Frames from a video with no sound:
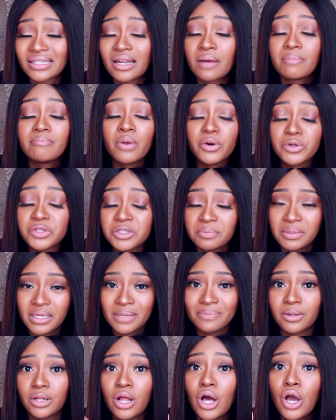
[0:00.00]
Now, most
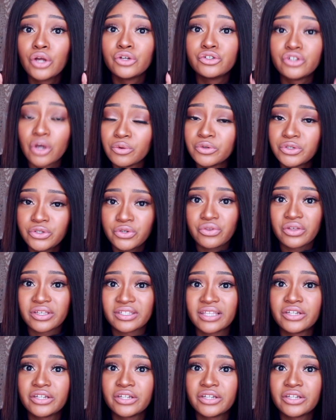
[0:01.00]
people don't do this.